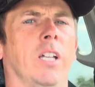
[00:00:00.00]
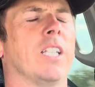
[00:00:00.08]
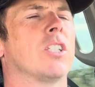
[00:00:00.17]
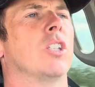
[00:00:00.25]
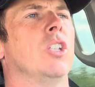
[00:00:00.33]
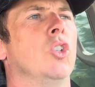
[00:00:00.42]

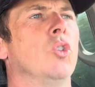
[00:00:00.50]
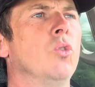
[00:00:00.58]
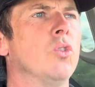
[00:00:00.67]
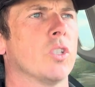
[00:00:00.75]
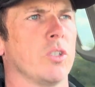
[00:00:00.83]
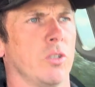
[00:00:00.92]
It's the
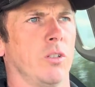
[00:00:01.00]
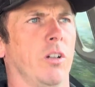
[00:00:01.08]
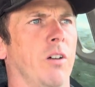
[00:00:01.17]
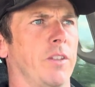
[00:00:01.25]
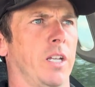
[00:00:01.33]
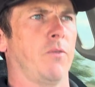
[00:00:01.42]
using
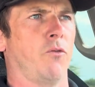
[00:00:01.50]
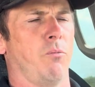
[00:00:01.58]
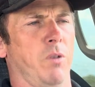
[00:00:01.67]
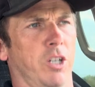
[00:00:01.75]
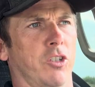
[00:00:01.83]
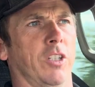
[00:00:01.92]
of that
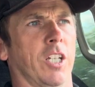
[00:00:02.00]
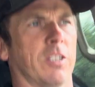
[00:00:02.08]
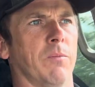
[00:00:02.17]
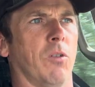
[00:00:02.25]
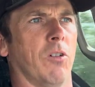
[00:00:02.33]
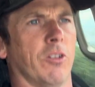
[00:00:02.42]
information that's
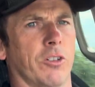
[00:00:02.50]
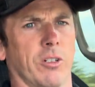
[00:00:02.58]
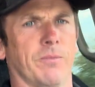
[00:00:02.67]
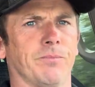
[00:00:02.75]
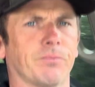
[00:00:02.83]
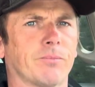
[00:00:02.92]
important.
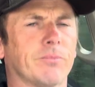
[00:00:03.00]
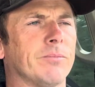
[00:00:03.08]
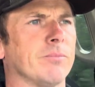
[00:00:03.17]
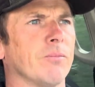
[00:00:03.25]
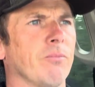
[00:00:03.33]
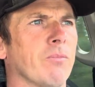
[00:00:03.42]

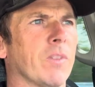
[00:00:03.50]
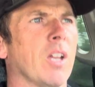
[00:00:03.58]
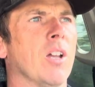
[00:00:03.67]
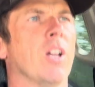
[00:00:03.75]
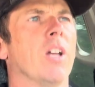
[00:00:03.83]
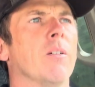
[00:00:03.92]

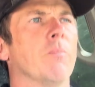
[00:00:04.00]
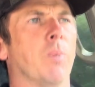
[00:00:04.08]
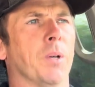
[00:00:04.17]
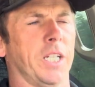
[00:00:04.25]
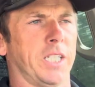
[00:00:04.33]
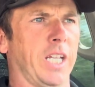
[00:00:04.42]

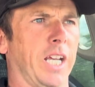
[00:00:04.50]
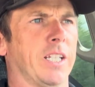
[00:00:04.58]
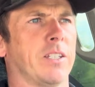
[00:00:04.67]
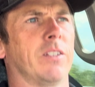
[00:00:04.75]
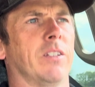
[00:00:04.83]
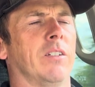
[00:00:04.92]
But it
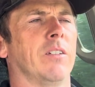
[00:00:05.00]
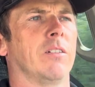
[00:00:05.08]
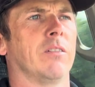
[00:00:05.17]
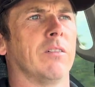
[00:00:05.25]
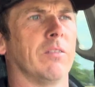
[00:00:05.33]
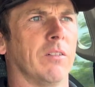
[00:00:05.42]
takes
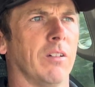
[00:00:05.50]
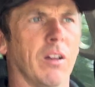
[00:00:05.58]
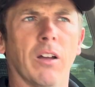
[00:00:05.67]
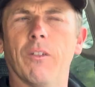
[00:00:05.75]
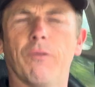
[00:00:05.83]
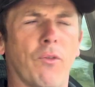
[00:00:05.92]

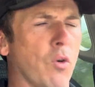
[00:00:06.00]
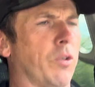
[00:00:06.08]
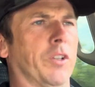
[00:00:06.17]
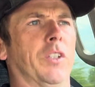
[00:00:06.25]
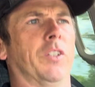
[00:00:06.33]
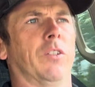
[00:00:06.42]

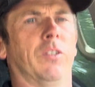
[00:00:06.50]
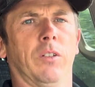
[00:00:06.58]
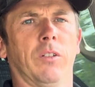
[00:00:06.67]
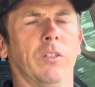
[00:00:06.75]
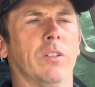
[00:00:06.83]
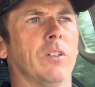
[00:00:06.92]
focus,
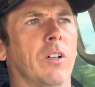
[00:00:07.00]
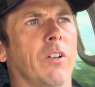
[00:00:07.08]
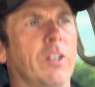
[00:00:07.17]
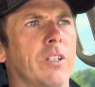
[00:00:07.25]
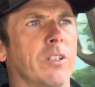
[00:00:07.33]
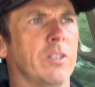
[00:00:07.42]

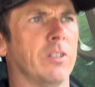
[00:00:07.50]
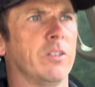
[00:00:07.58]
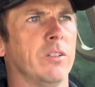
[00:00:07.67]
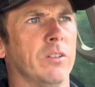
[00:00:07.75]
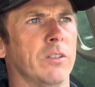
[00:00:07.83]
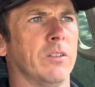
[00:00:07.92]
right?
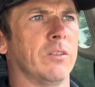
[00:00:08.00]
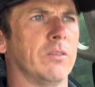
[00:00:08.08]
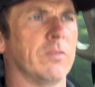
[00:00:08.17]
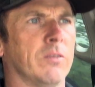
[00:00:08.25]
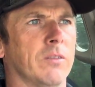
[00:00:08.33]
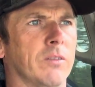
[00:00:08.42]

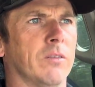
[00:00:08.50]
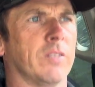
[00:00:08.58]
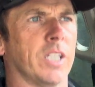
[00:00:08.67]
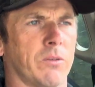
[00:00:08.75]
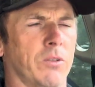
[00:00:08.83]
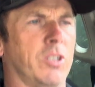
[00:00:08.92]

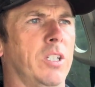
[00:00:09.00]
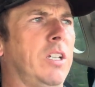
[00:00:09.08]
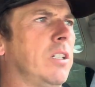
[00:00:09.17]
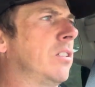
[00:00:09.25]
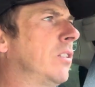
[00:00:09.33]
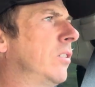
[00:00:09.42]
That's what you
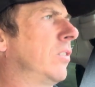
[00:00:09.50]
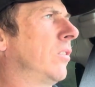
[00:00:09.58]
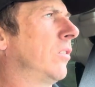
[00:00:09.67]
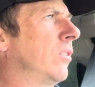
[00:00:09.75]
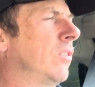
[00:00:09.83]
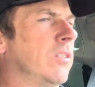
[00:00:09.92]

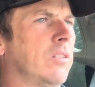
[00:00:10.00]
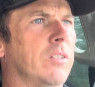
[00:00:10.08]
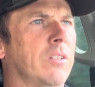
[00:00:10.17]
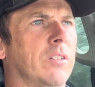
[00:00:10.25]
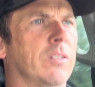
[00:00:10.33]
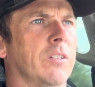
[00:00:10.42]

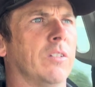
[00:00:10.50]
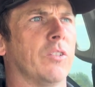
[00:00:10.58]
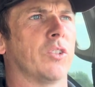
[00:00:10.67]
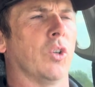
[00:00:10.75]
need.